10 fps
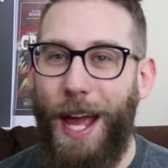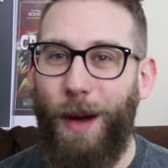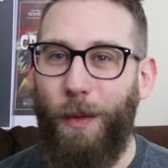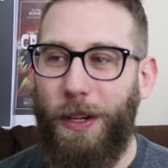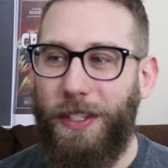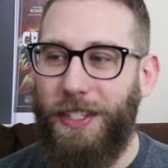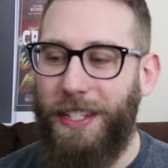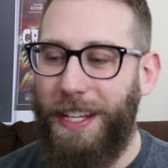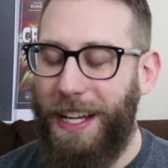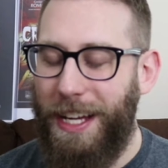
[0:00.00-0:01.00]
it
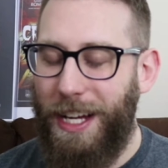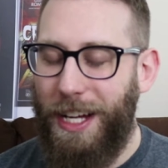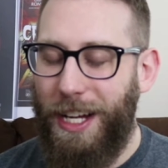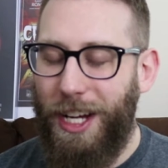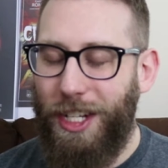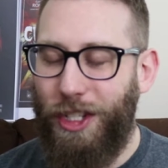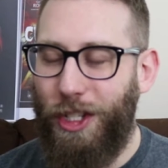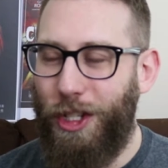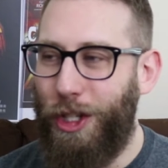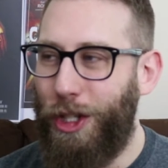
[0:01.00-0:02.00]
was
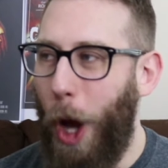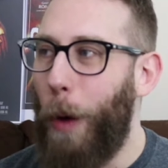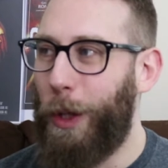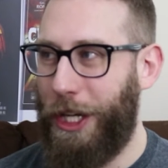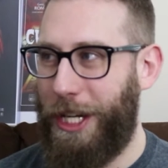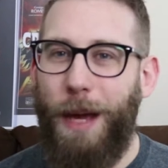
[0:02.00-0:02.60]
so good.